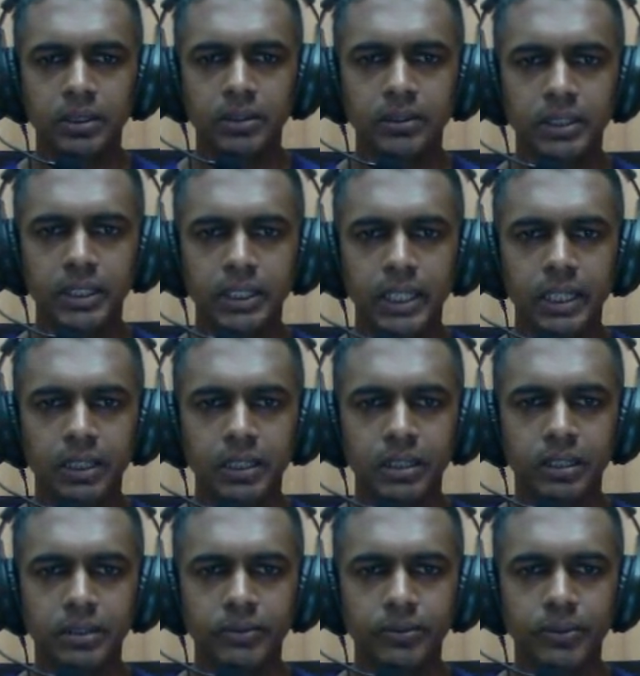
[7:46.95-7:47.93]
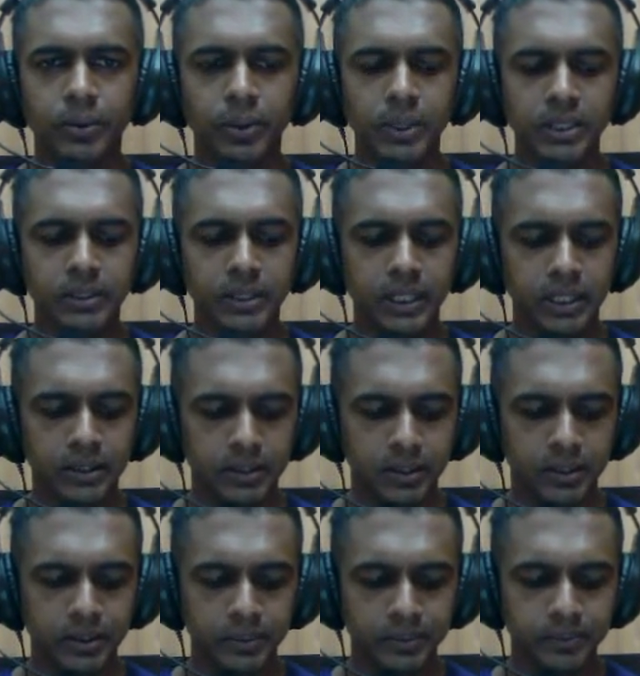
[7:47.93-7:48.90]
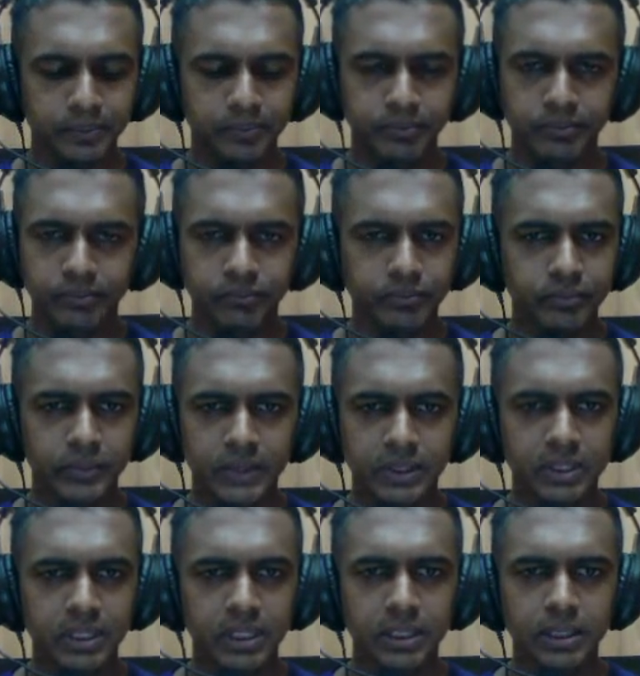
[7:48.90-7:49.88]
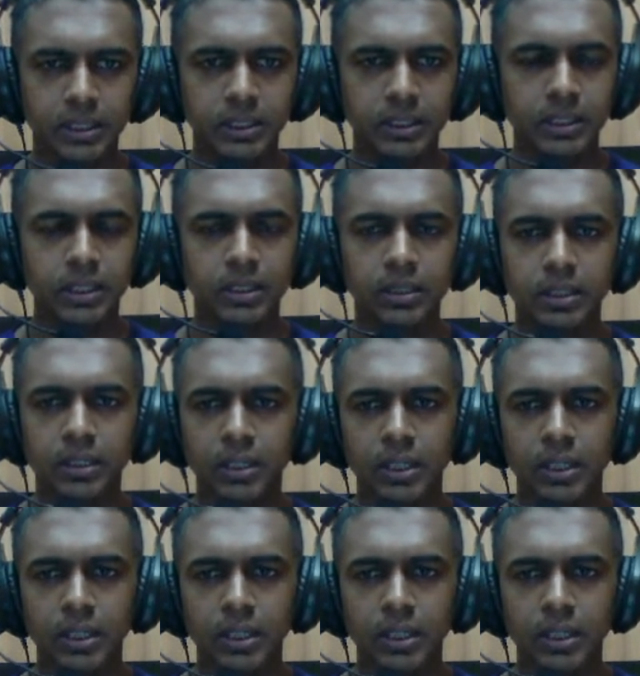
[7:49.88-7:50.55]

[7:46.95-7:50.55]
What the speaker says: say that 46 search engine